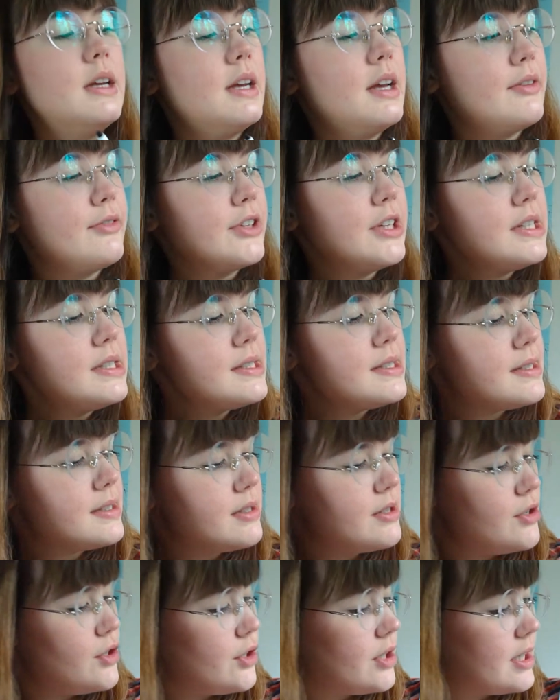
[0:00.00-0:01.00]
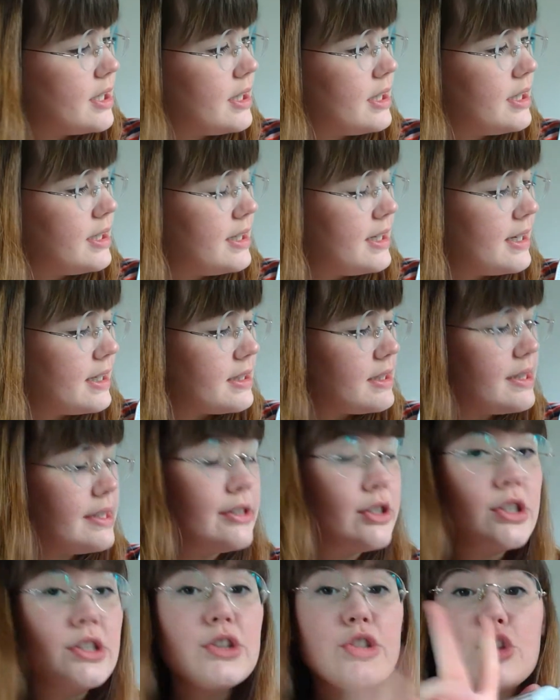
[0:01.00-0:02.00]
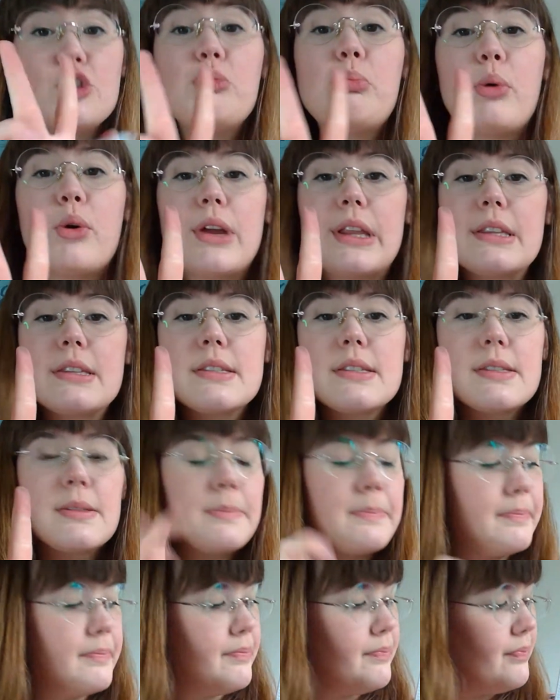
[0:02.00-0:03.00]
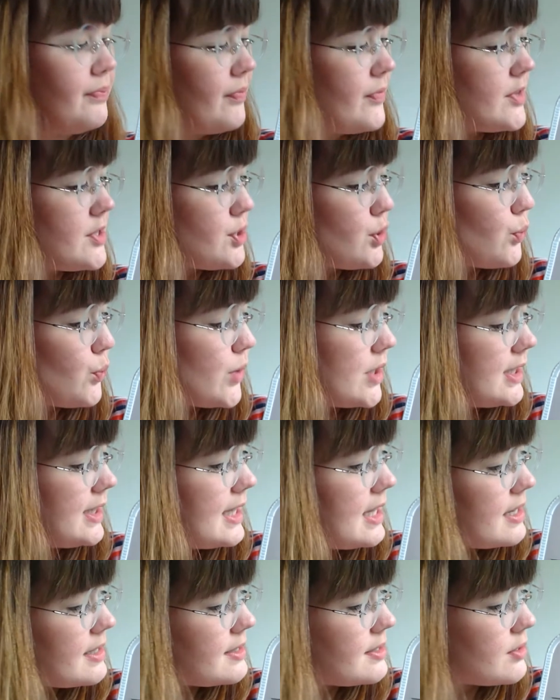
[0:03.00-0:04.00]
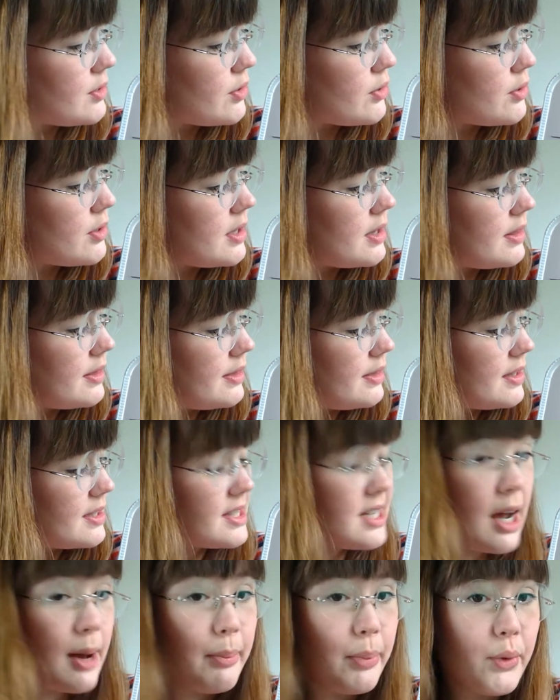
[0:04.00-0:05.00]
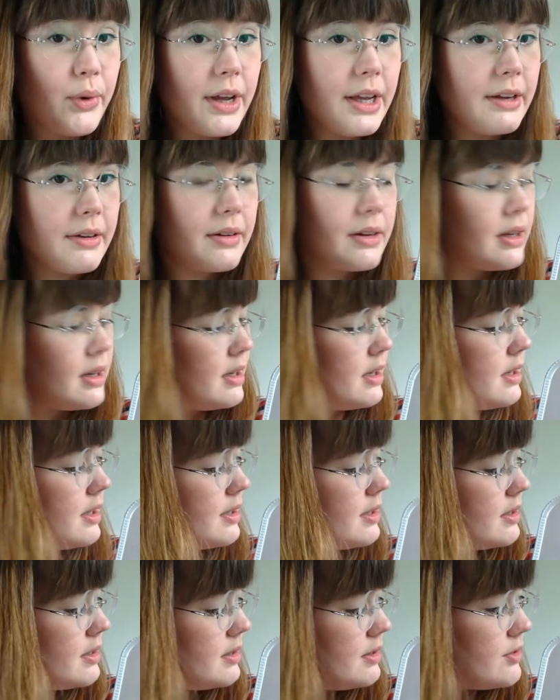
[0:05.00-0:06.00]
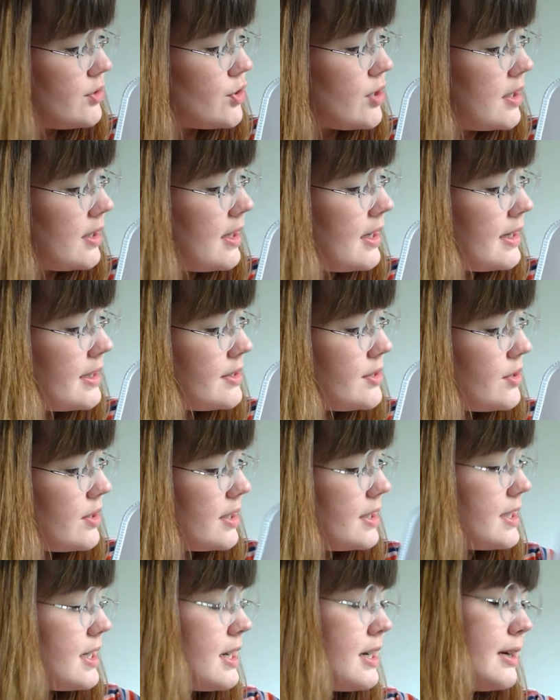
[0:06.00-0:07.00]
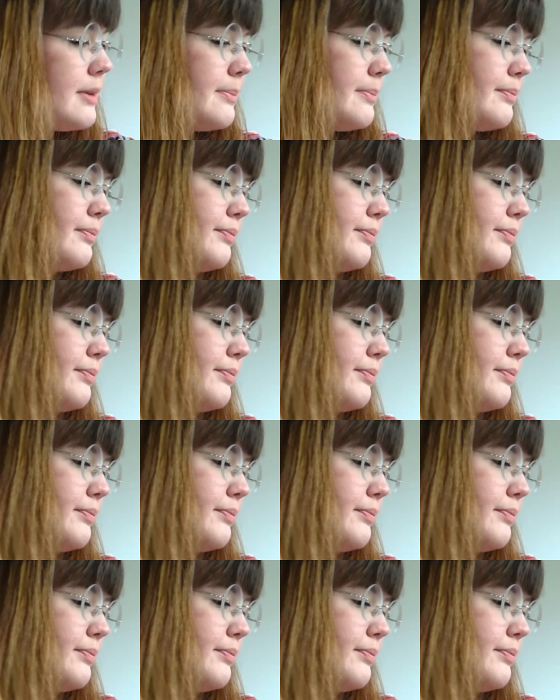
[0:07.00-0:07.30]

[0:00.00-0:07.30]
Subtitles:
And for this, you're going to connect just 2 points. So one less. So the top point, straight line to the dot.